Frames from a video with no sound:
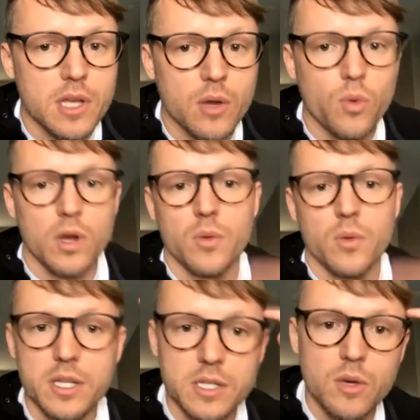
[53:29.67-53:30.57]
Like
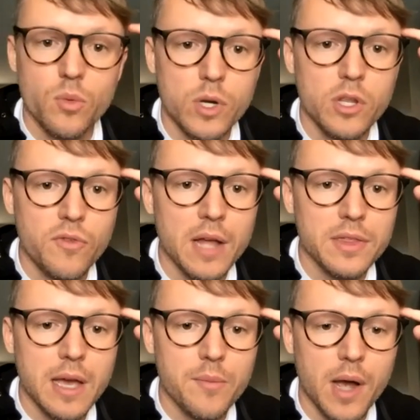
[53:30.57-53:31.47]
when you've got
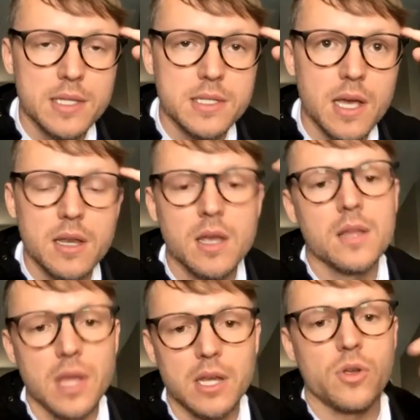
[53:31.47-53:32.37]
that mindset,
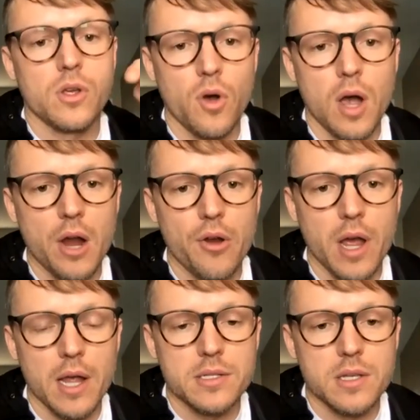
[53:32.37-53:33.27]
then you can go hire
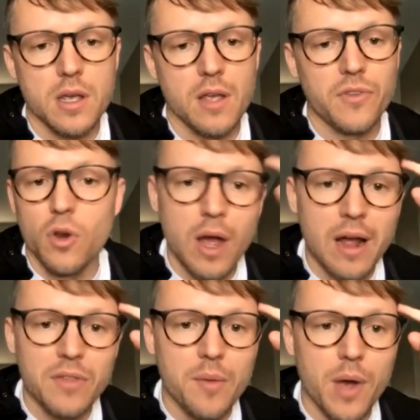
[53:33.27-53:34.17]
an ISA. If you don't
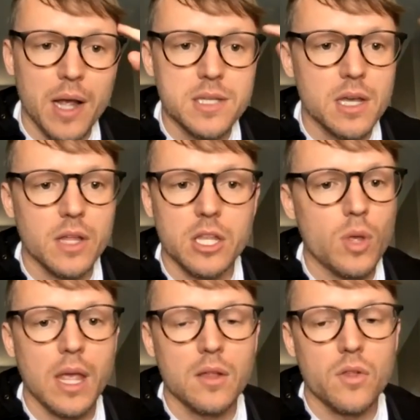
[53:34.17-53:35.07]
have that mindset, like you
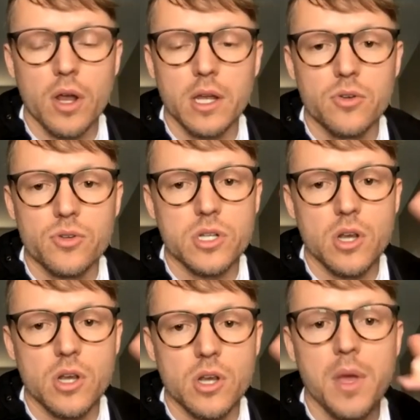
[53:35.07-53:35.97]
can't log into your
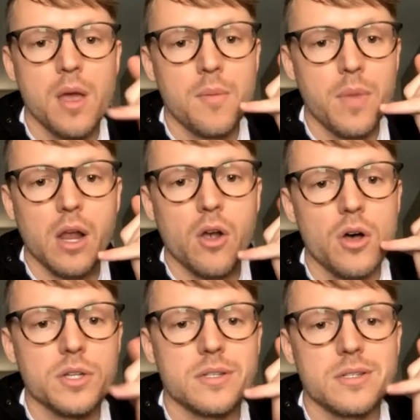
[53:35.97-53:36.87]
CRM, make
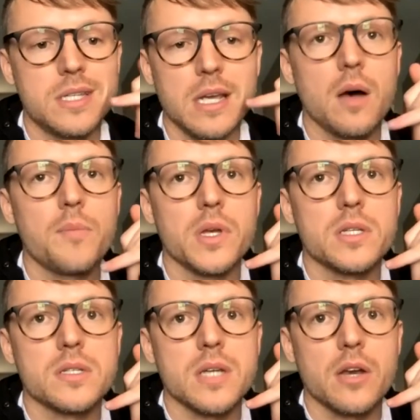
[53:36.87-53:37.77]
calls and dig up
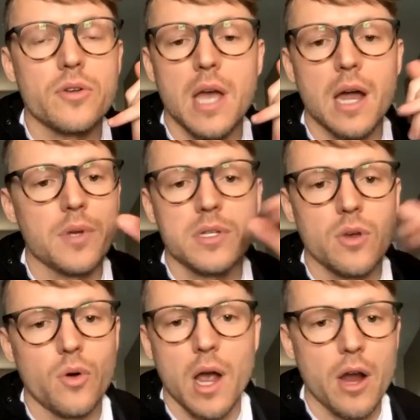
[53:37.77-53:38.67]
business out of your database,
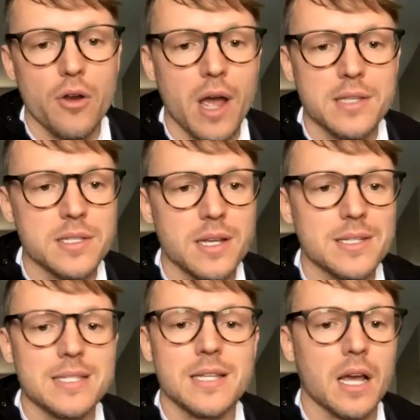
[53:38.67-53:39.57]
don't hire an ISA because
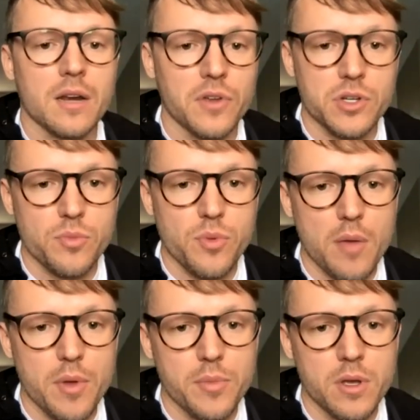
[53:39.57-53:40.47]
that's not going to fix your problem.